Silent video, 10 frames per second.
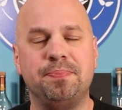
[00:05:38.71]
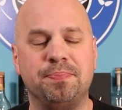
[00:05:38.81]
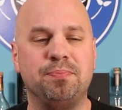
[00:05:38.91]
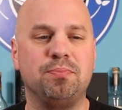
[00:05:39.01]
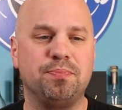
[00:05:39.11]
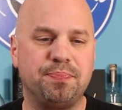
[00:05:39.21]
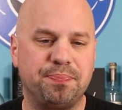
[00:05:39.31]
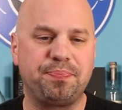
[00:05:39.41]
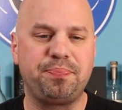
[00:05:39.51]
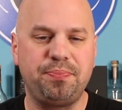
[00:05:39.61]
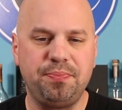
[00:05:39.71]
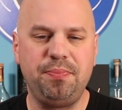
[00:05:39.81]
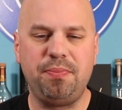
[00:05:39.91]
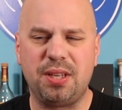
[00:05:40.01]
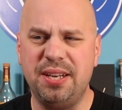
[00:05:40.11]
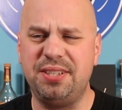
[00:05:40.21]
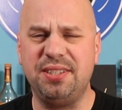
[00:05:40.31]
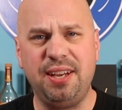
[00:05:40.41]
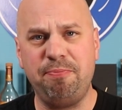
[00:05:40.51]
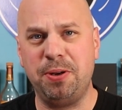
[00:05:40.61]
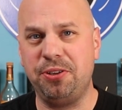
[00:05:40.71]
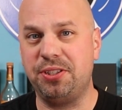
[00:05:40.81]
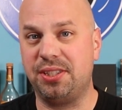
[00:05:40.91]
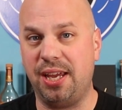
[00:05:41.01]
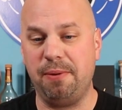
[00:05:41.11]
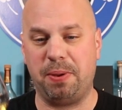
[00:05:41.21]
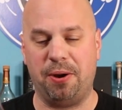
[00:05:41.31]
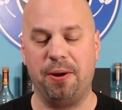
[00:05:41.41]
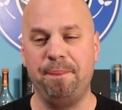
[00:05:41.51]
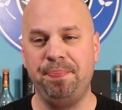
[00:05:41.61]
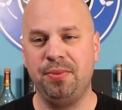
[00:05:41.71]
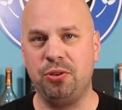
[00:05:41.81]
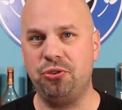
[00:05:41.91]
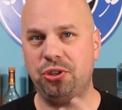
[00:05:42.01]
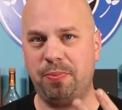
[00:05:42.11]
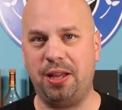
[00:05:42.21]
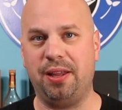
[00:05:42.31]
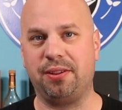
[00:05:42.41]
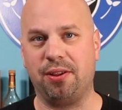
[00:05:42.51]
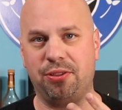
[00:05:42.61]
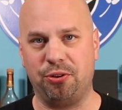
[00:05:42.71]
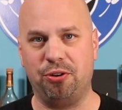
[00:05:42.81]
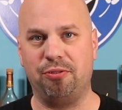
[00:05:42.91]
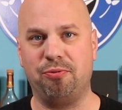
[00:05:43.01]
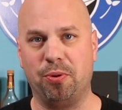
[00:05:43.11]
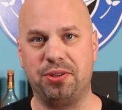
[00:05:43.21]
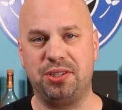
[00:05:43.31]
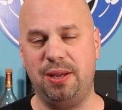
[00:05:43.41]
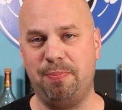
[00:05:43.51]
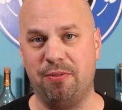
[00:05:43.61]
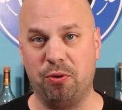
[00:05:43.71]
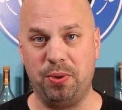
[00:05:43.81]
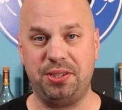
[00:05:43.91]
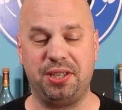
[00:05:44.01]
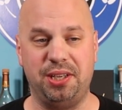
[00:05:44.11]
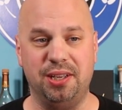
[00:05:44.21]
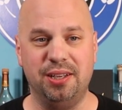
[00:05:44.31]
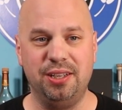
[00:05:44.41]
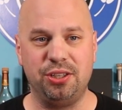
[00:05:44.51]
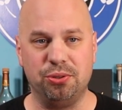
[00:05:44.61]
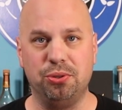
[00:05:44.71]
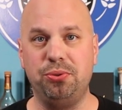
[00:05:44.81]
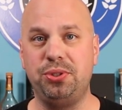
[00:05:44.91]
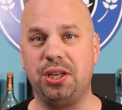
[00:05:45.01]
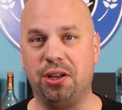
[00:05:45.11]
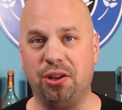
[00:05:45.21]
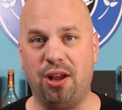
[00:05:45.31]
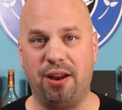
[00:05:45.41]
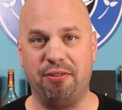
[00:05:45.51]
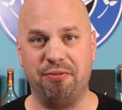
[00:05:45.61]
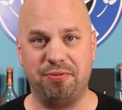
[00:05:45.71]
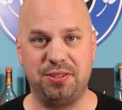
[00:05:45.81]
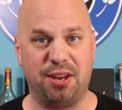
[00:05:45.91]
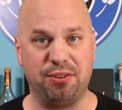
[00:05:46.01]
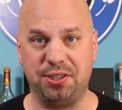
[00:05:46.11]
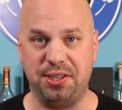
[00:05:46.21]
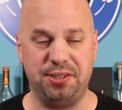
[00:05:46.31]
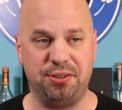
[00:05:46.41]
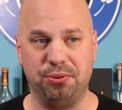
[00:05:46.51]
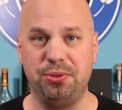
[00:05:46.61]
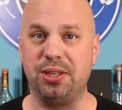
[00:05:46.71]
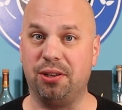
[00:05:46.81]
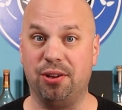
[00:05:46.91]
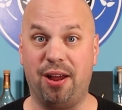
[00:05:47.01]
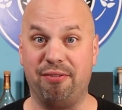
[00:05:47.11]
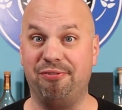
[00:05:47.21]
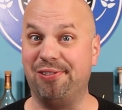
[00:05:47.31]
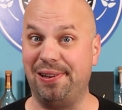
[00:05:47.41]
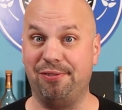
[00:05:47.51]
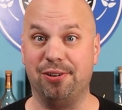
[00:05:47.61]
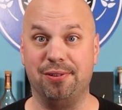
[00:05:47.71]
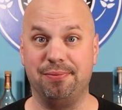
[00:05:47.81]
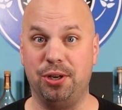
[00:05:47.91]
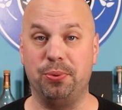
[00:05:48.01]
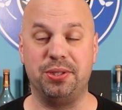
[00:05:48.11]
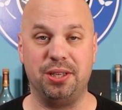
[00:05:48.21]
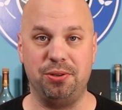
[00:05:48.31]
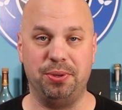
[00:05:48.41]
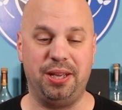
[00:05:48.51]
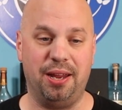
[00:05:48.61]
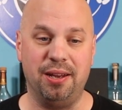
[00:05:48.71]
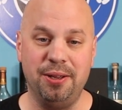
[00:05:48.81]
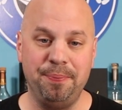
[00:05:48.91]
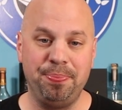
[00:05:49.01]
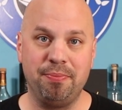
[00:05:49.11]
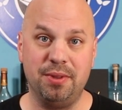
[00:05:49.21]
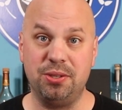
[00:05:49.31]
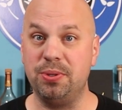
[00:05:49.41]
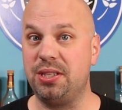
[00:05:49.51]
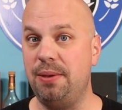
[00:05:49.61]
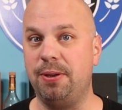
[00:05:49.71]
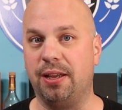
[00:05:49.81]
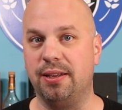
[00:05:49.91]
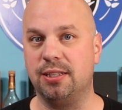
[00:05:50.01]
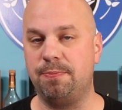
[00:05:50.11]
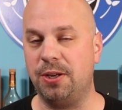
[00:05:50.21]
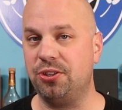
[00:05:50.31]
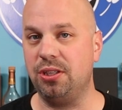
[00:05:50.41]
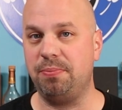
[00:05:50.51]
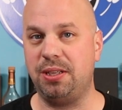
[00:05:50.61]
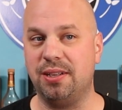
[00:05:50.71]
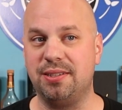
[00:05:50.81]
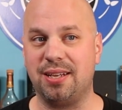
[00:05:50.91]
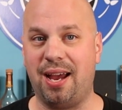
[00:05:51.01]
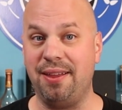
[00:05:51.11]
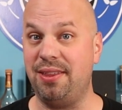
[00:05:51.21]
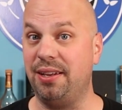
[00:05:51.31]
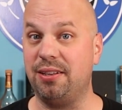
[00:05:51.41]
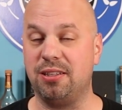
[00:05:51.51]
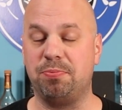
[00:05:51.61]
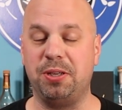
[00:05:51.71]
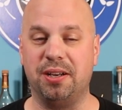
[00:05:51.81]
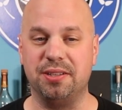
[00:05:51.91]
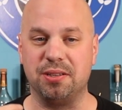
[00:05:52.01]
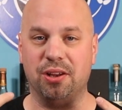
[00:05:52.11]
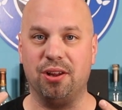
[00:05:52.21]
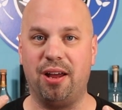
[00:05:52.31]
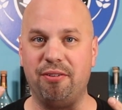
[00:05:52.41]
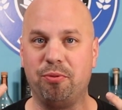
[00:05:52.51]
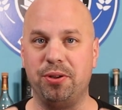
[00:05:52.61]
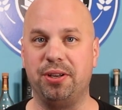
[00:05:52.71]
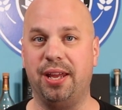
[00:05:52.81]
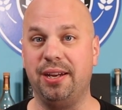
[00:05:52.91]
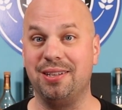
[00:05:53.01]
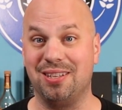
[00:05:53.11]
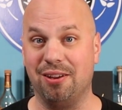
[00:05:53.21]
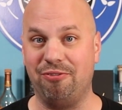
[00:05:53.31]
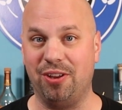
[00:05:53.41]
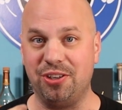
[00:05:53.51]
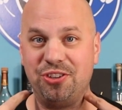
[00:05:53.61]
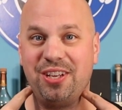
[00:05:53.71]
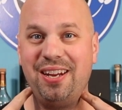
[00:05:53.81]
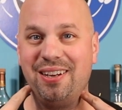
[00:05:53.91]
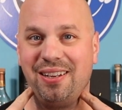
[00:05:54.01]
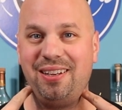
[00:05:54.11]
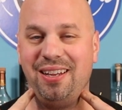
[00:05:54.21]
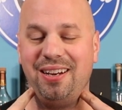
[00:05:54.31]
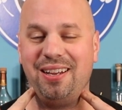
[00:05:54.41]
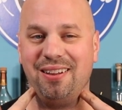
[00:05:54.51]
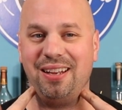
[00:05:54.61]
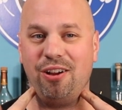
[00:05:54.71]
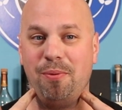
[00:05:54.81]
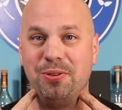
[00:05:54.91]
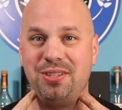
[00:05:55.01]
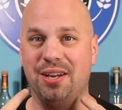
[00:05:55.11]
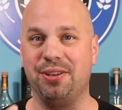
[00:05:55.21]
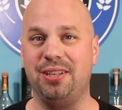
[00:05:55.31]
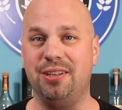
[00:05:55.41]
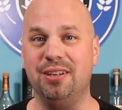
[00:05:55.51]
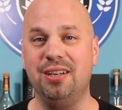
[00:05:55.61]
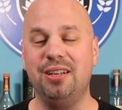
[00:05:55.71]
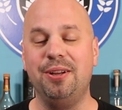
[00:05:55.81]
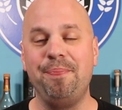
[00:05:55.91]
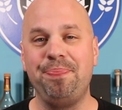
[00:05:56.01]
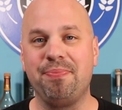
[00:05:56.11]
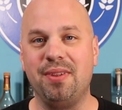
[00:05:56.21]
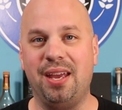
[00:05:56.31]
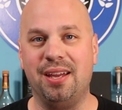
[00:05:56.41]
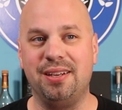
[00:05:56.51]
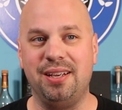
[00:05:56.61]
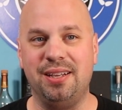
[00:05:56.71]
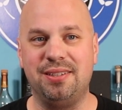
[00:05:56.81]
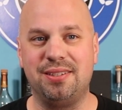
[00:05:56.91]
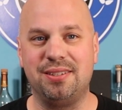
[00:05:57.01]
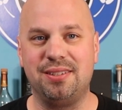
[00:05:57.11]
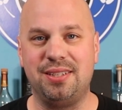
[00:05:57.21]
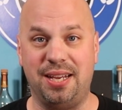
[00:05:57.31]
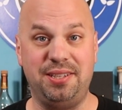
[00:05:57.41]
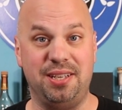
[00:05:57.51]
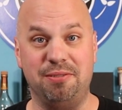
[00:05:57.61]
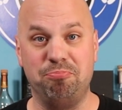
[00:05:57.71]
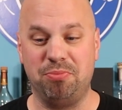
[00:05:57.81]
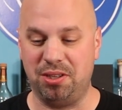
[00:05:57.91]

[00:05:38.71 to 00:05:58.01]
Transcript: Hmm. It does have pretty good staying power. Usually by like the third or fourth sip of a whiskey, you're losing a lot of subtleties. You're losing a lot of flavor notes that you would get. This one's keeping it, especially because I think it's because a lot of what you're getting is in the finish. You're getting, getting it like almost down here. And it's tasty.